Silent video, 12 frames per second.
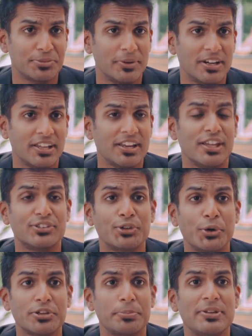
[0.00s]
market is
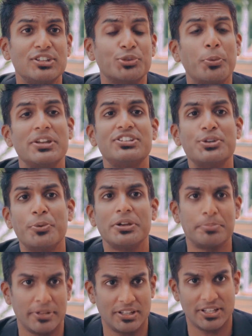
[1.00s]
going to be $21
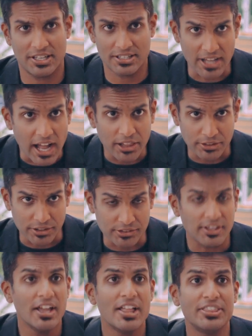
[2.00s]
billion.
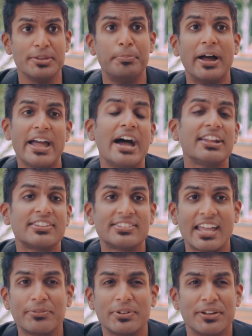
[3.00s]
The bionic
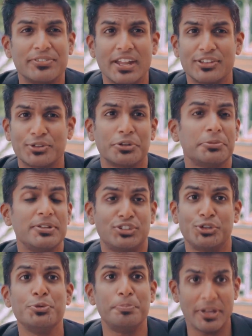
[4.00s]
segment of that is going to be
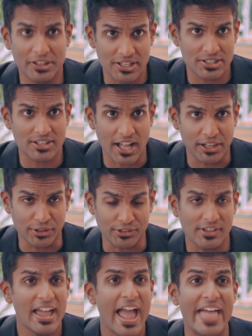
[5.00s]
$2 billion.
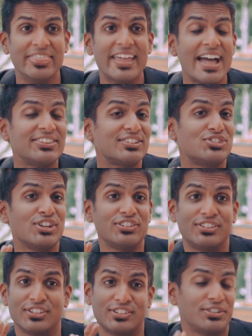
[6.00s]
And that's just
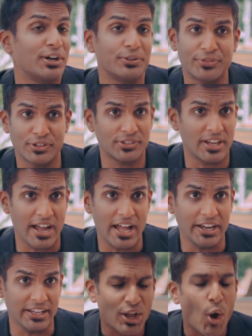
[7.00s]
the start for
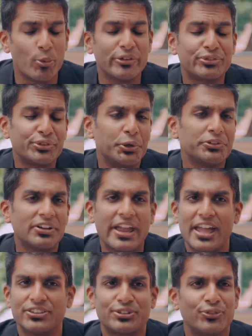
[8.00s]
PSYONIC. We've sold our
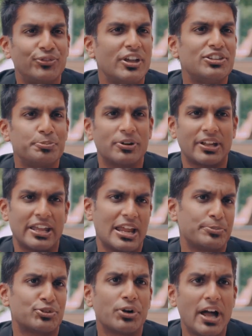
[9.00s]
hands to Facebook and
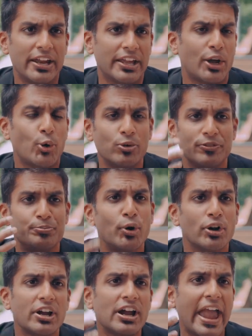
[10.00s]
Apptronik, who have
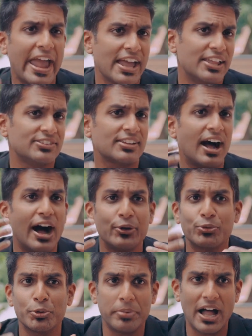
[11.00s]
put our hands on
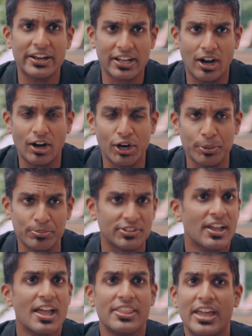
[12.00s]
robotic arms
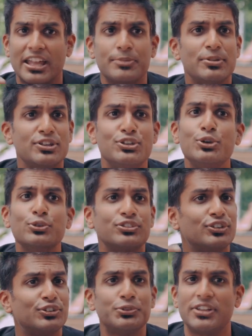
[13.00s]
that can be used
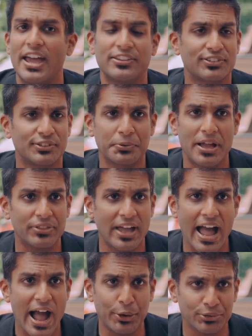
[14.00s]
to do tasks around the
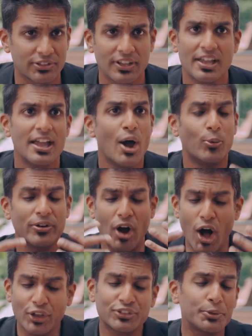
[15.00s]
house. We're
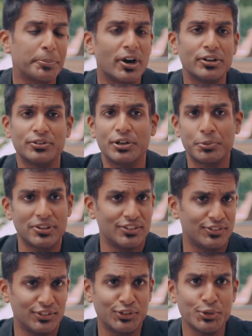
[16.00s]
also partnering with
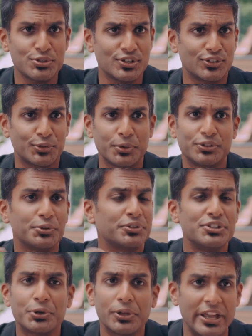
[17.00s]
institutions who are doing
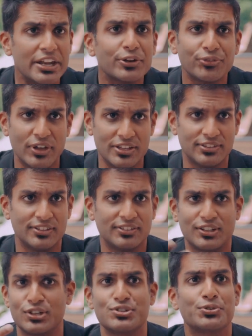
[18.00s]
neural interfaces
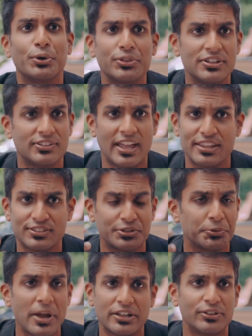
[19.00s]
to control these hands
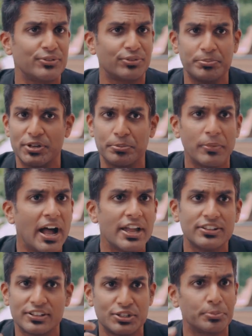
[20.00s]
directly from your
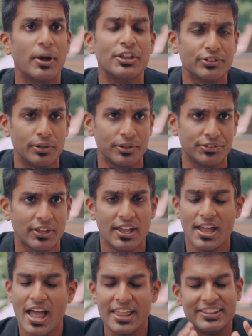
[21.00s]
mind and your muscles
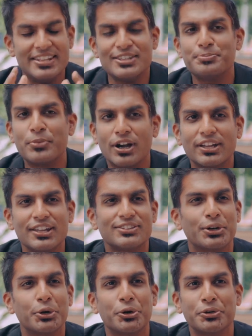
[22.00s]
these markets
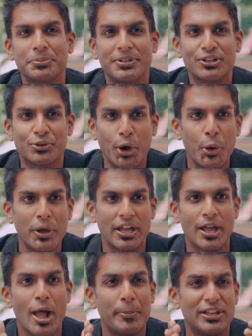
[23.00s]
are going to be
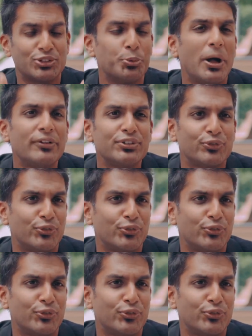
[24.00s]
growing by 12 to